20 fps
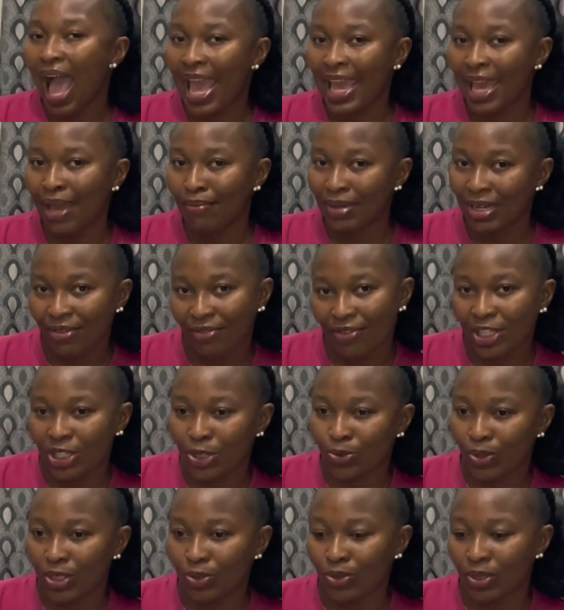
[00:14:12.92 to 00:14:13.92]
I am living
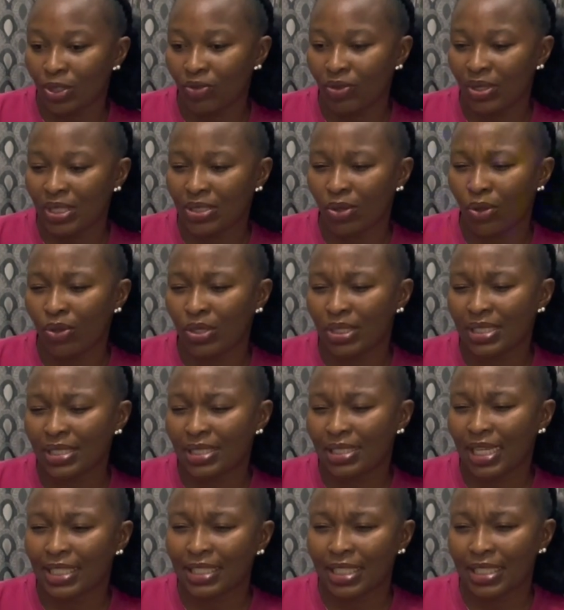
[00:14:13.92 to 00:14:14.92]
in 2023 is
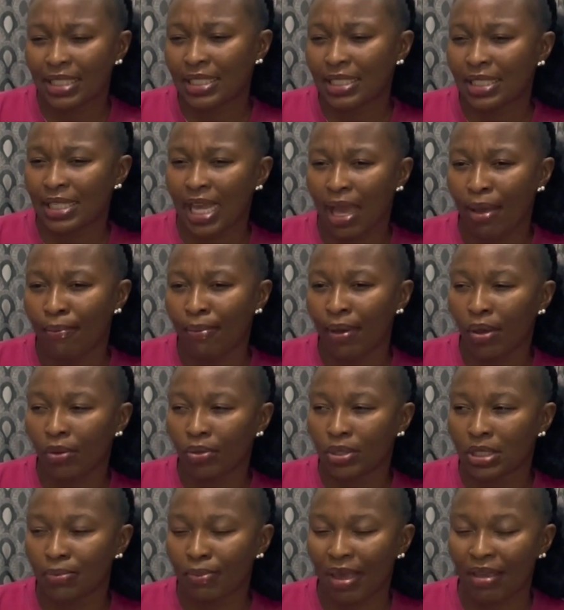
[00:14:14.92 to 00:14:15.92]
uncertainty
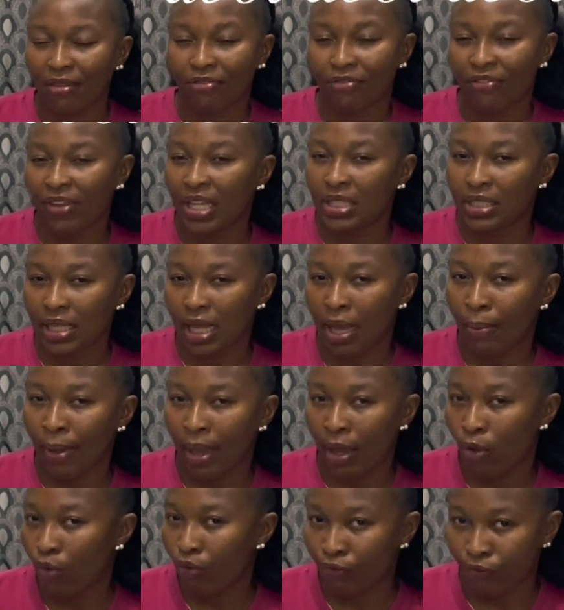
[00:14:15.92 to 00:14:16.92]
about my faith
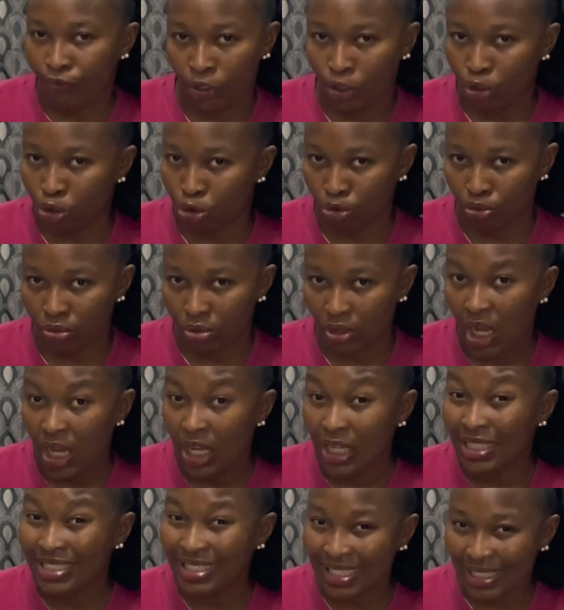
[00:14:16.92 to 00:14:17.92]
and my conviction.
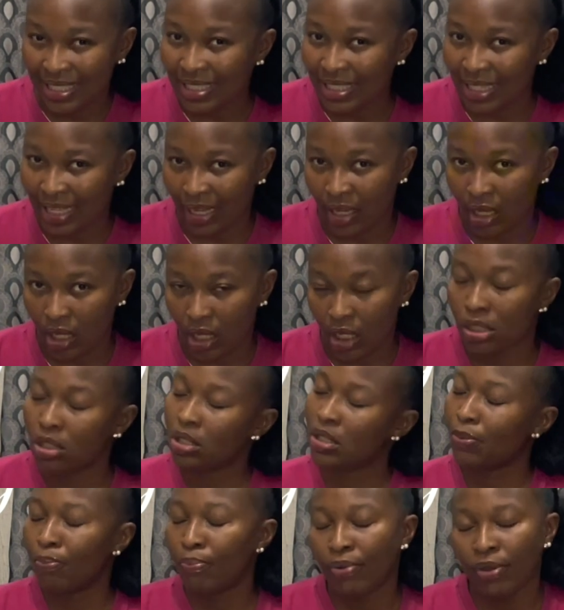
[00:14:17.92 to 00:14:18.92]
This year,
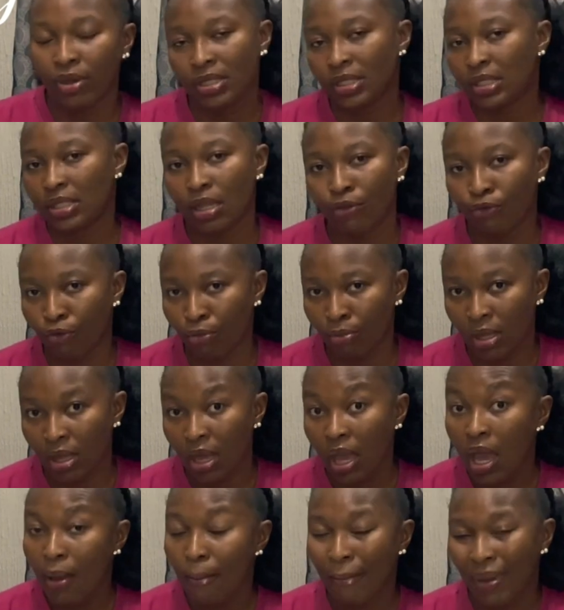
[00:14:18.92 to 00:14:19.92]
it's personal for
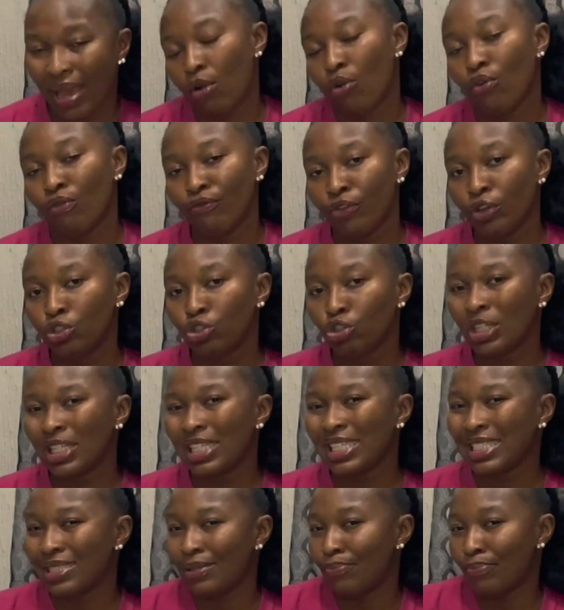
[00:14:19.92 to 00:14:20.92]
me. My
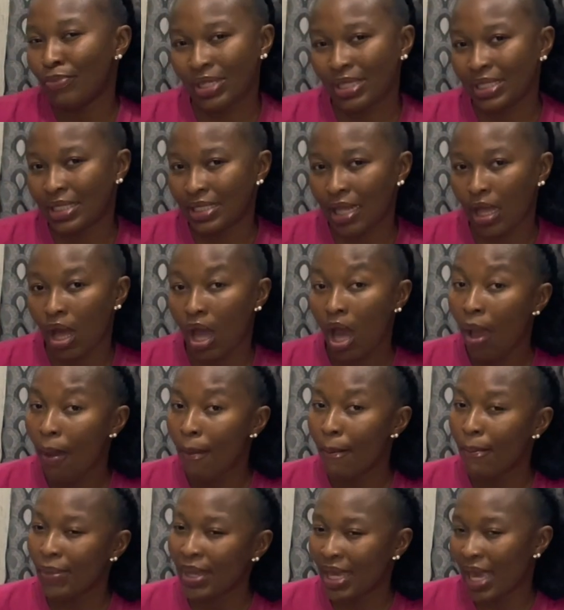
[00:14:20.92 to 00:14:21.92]
conviction is personal.
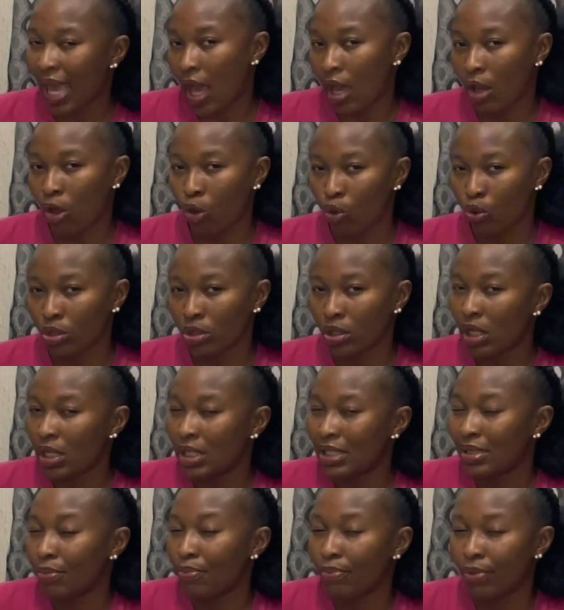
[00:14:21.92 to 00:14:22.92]
Me and God
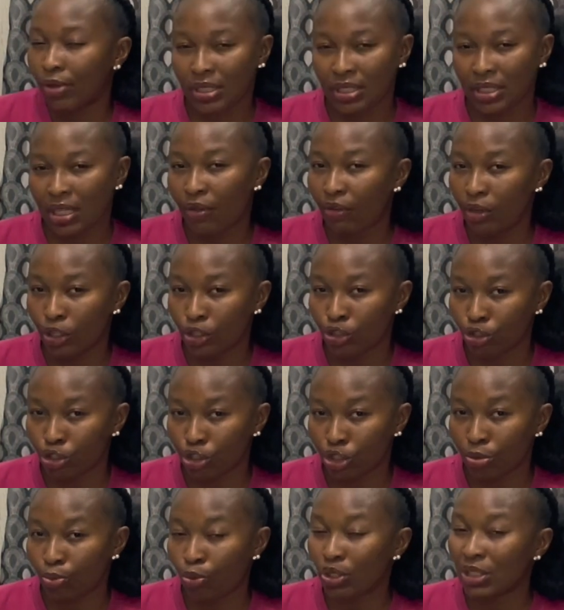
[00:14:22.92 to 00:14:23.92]
is a personal
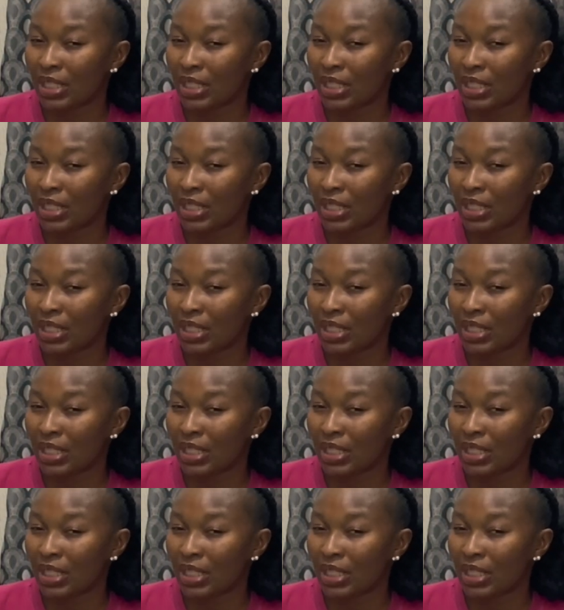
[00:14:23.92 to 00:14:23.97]
relationship.